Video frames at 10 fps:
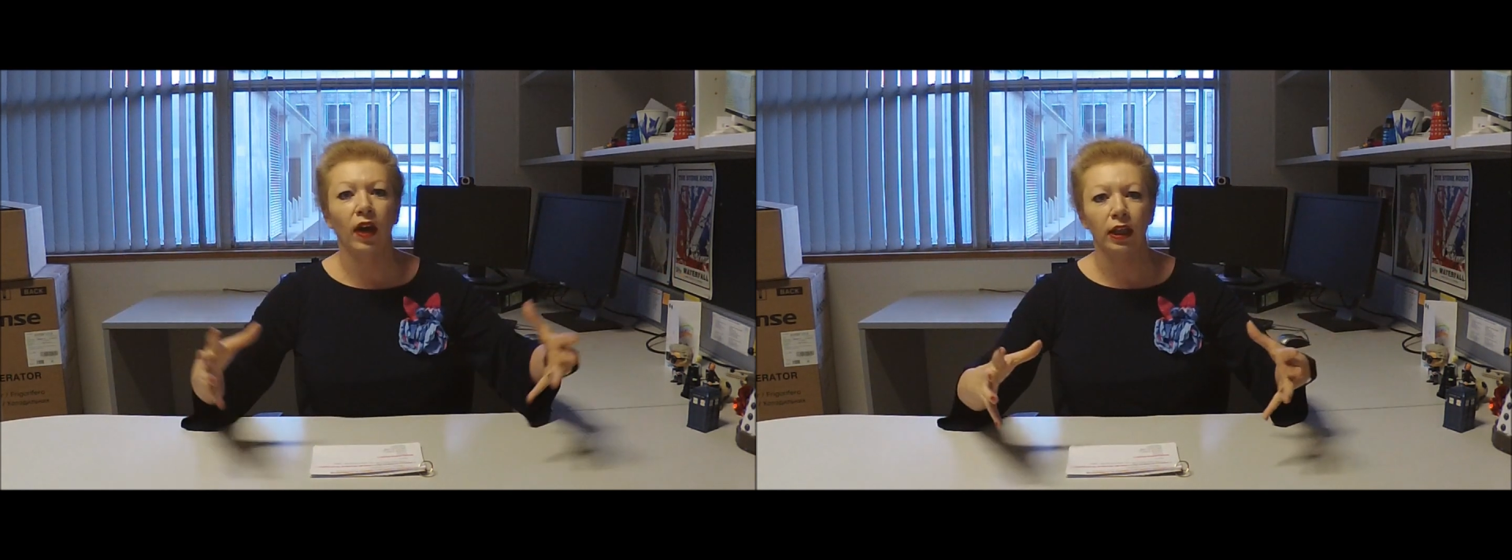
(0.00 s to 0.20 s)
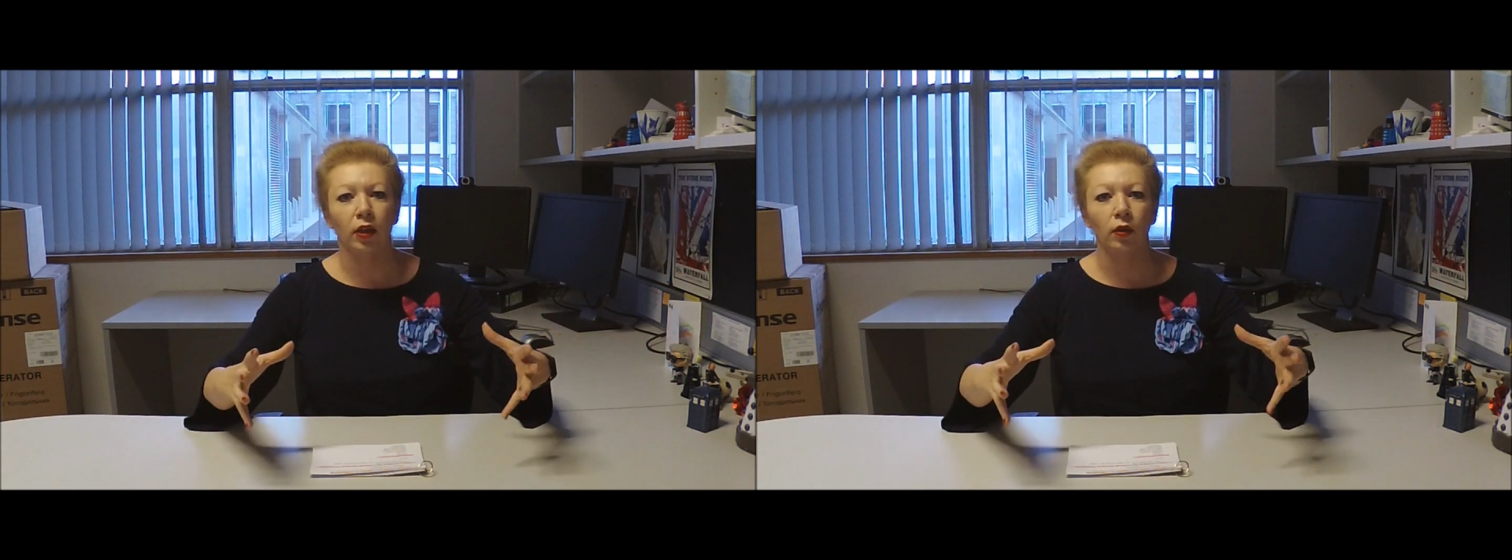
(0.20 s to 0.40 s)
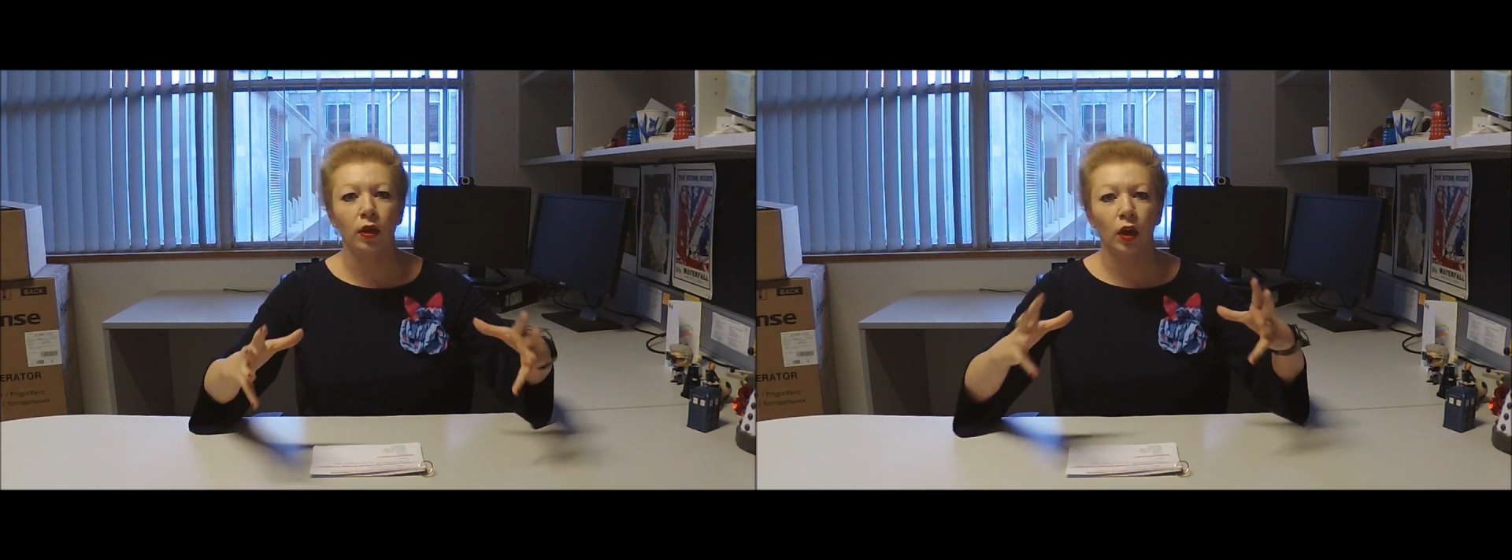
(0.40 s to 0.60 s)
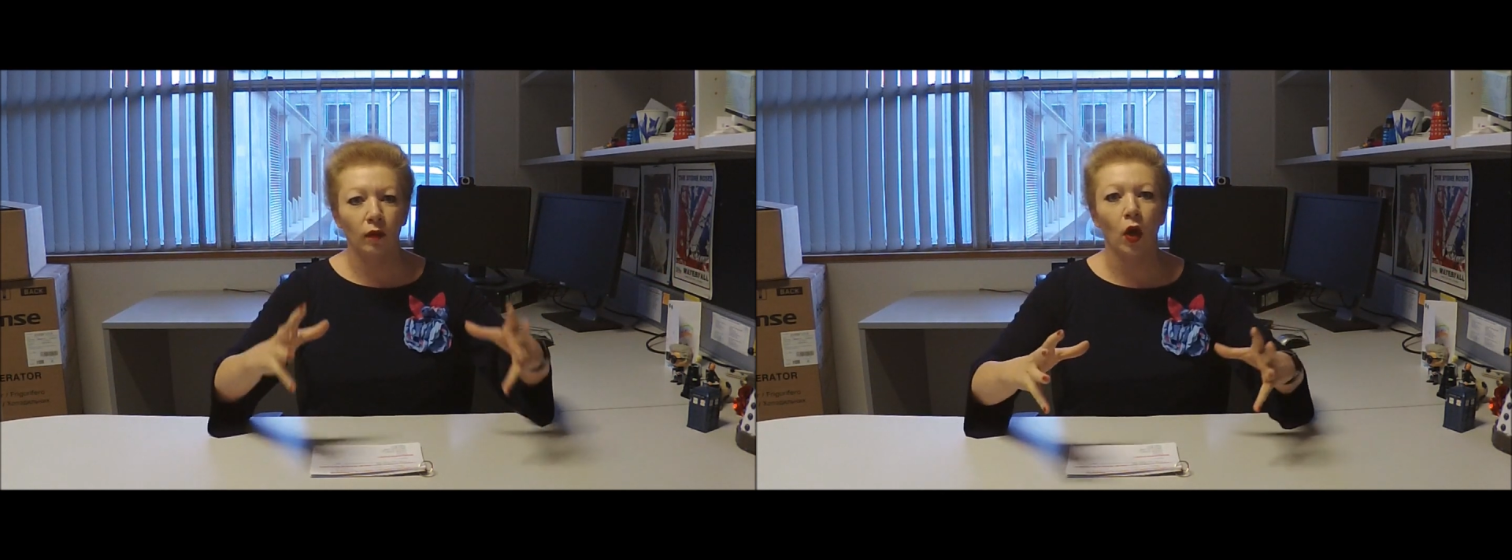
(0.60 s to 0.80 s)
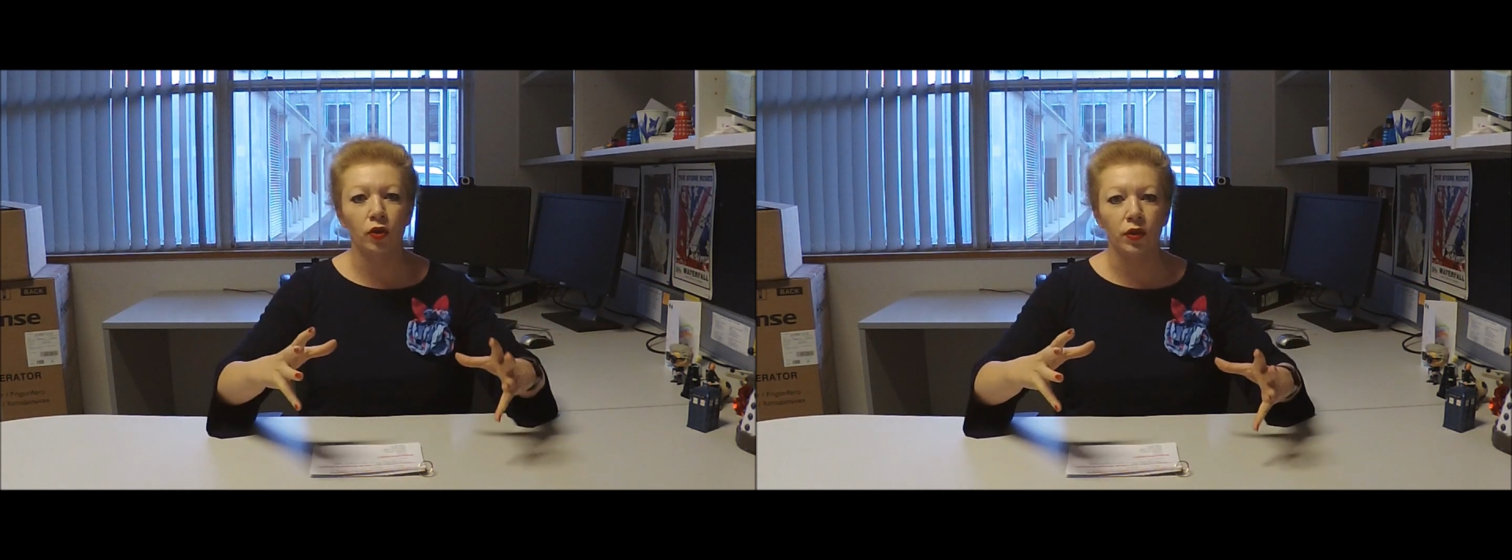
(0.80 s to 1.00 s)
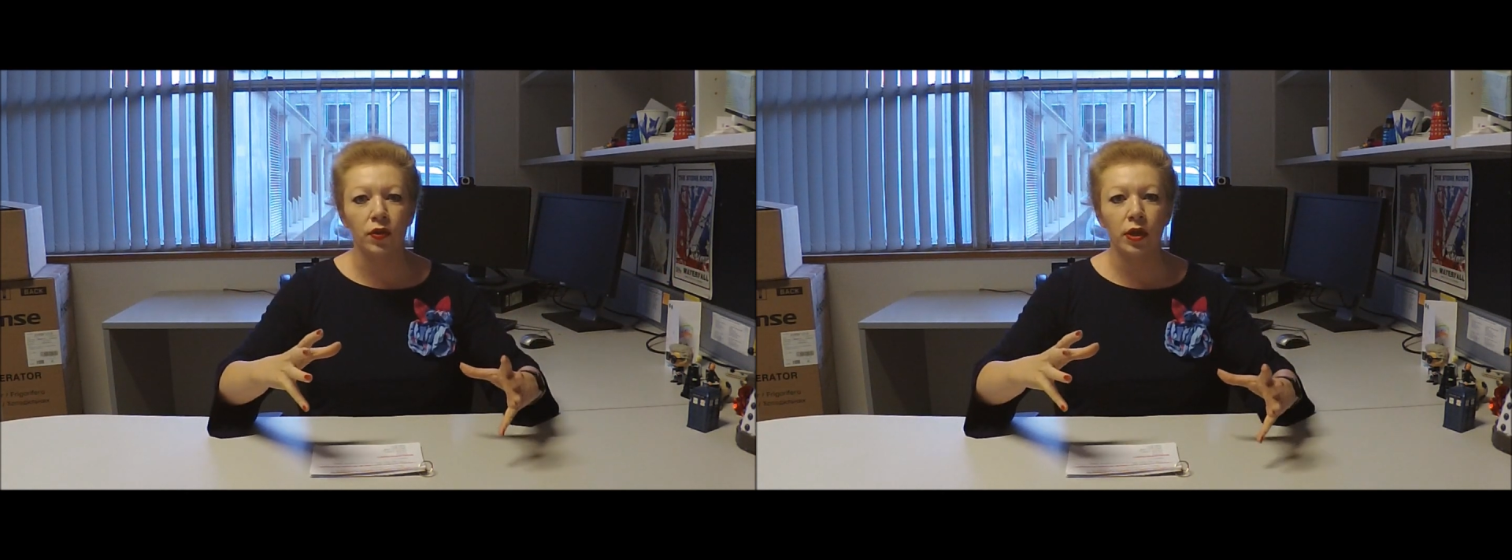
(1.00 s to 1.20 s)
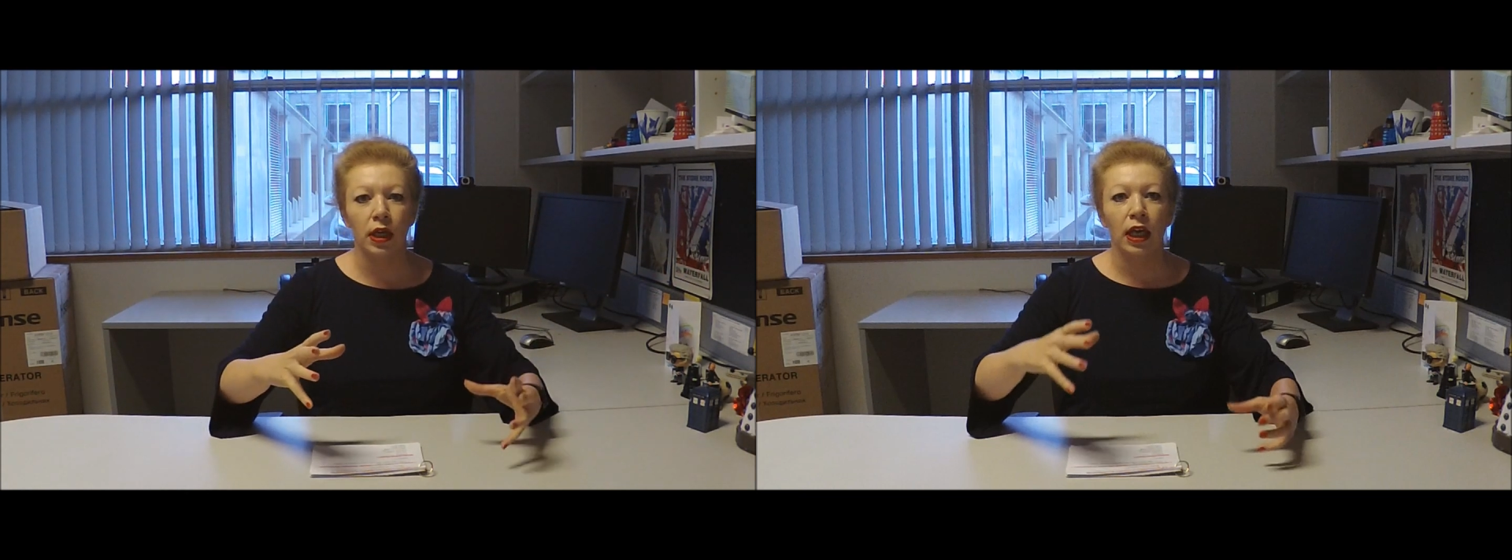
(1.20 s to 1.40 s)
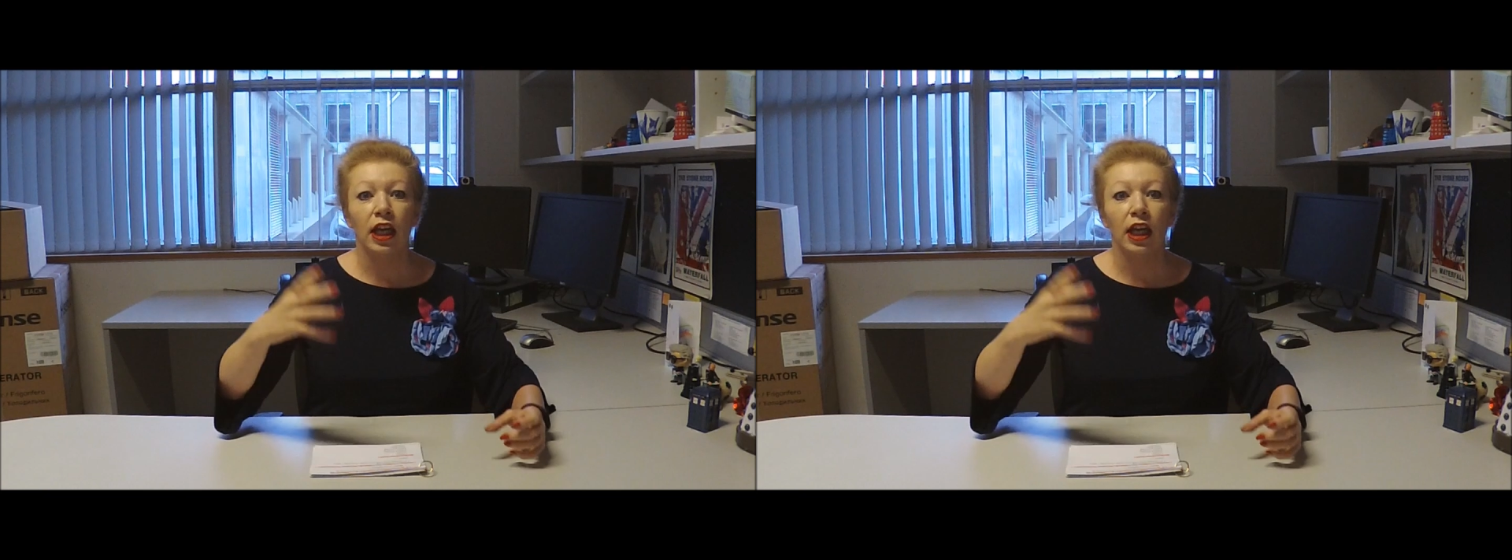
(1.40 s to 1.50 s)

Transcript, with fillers: value of oceans